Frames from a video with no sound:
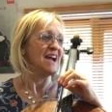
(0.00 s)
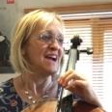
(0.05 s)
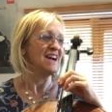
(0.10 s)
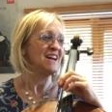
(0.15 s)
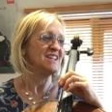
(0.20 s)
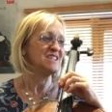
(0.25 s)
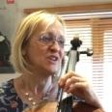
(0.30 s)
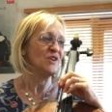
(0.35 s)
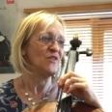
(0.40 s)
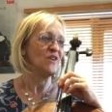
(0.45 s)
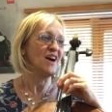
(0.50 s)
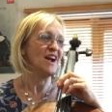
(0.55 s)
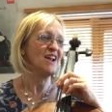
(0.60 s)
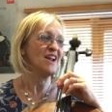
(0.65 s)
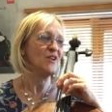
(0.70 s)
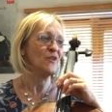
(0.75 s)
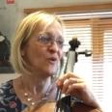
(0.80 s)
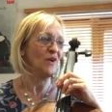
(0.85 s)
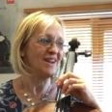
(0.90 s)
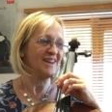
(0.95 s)
So I
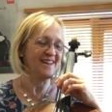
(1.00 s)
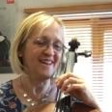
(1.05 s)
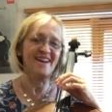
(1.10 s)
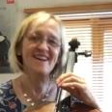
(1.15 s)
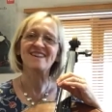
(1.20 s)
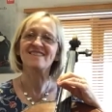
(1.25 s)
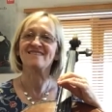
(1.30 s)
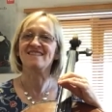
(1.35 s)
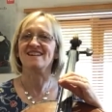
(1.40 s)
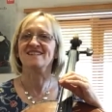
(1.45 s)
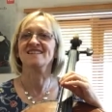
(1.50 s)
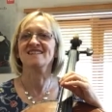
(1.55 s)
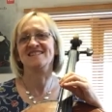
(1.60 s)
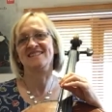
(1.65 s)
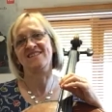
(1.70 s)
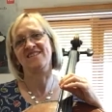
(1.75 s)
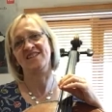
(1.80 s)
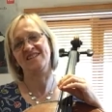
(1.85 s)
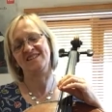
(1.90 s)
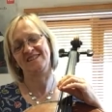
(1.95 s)
quite like that as an
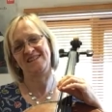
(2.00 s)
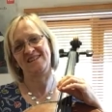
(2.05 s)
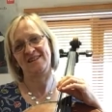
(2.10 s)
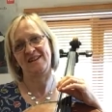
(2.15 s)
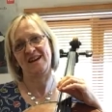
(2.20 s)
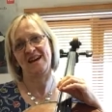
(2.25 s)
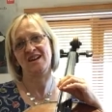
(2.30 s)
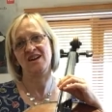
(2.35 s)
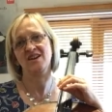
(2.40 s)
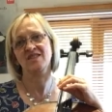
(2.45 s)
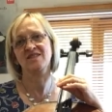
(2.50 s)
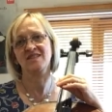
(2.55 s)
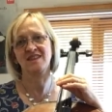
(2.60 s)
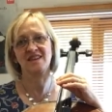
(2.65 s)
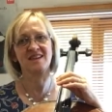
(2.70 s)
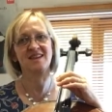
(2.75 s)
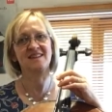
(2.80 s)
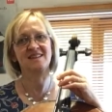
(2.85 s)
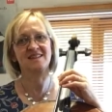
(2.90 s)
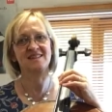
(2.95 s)
idea, and I
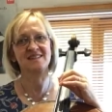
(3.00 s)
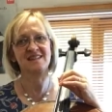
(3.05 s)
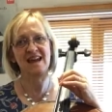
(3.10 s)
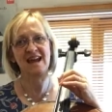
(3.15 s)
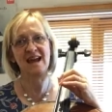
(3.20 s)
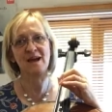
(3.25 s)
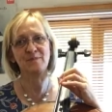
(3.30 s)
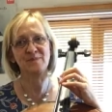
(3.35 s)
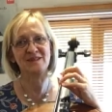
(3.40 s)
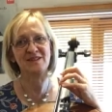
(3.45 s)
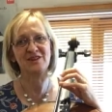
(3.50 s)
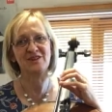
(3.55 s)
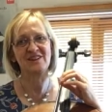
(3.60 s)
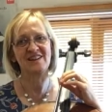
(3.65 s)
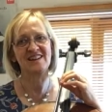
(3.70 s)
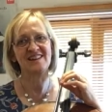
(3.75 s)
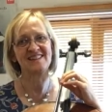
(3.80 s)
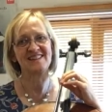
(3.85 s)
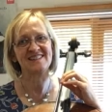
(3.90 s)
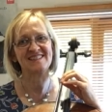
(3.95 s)
think it absolutely
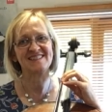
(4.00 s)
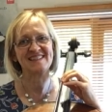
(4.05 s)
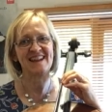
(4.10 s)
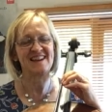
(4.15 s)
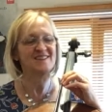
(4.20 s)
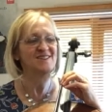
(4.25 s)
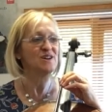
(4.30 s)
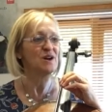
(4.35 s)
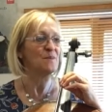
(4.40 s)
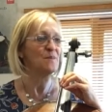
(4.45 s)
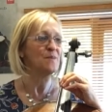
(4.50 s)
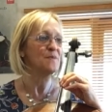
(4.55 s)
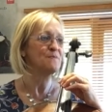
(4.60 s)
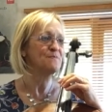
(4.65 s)
can stand up.